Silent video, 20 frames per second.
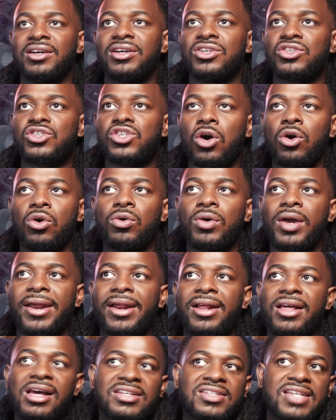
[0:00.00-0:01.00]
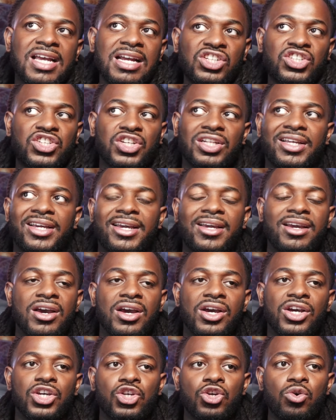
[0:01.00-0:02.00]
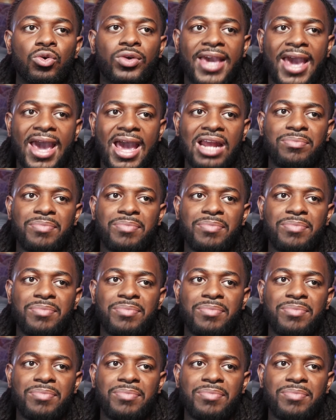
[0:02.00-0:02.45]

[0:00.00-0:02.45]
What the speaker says: So essentially, you can